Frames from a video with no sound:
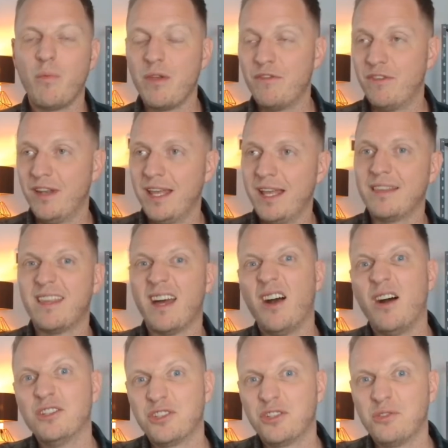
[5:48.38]
We've linked that
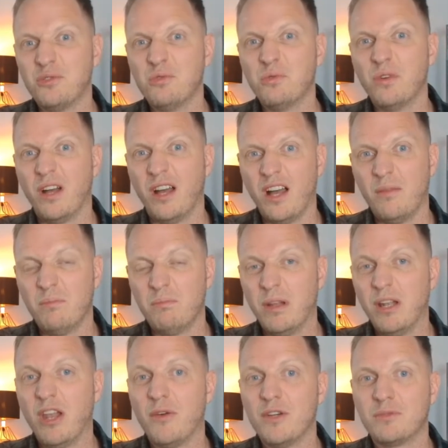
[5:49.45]
article
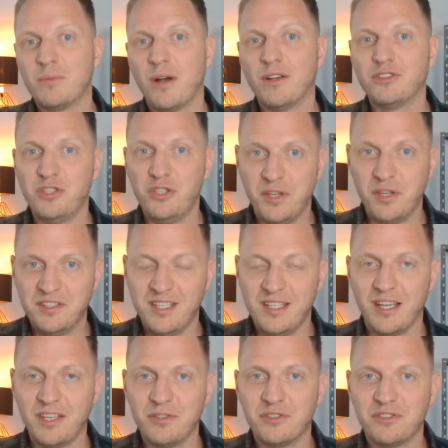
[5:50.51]
below as well, so you can
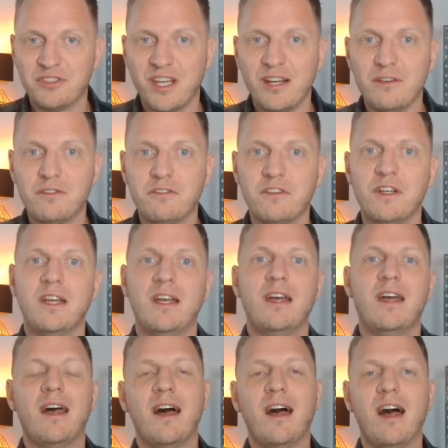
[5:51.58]
see that yourself.
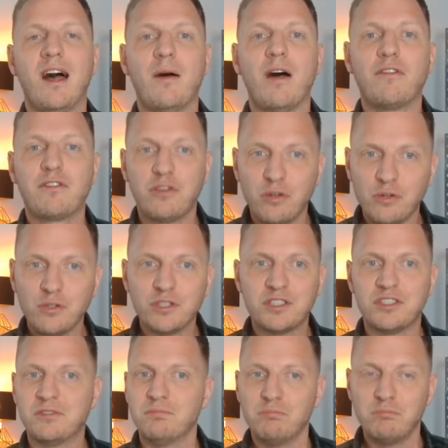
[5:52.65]
Of
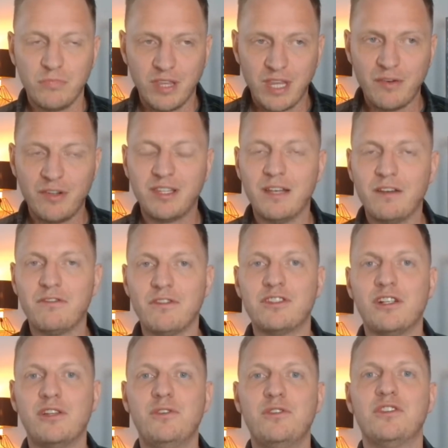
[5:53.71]
course, there are
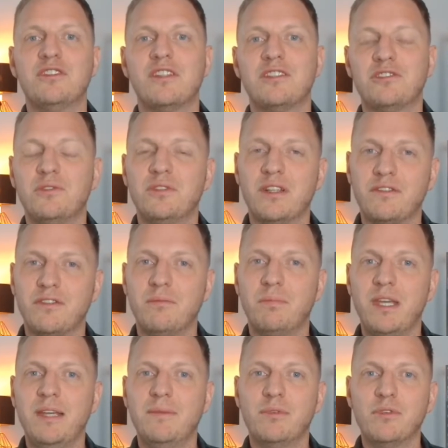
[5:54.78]
different solutions that suit different
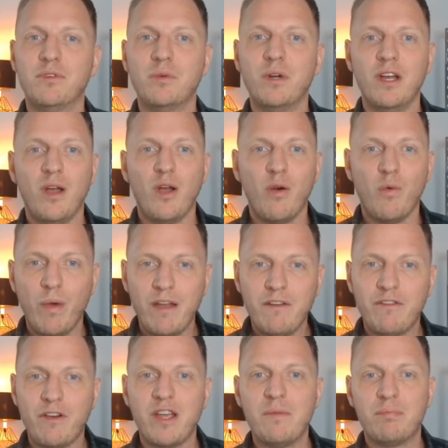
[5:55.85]
people.
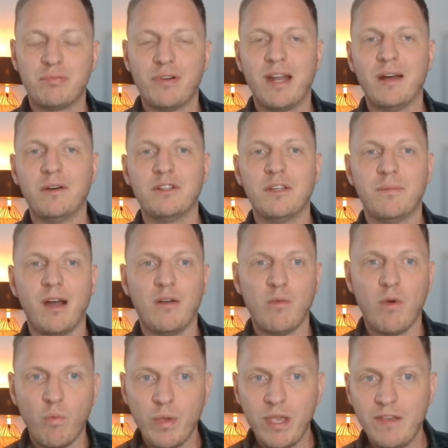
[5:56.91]
We're very proud
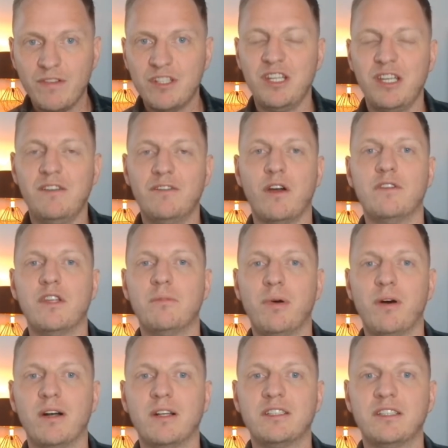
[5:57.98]
about what we've achieved over the
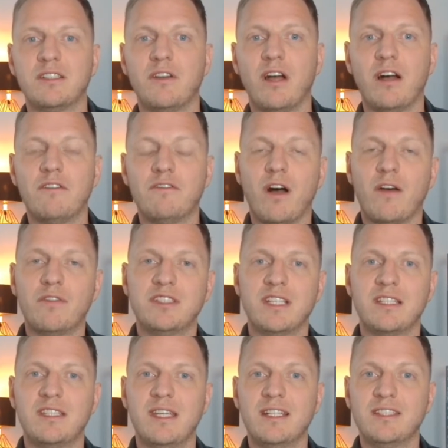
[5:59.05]
past 5 or
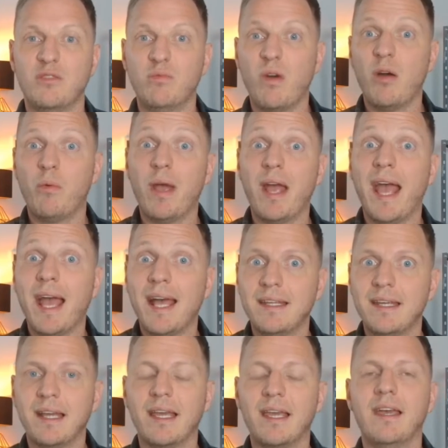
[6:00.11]
6 years and where we're
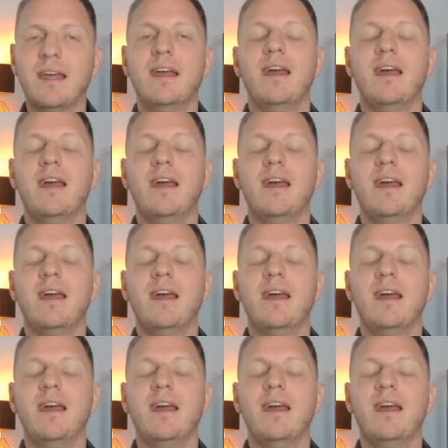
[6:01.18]
heading.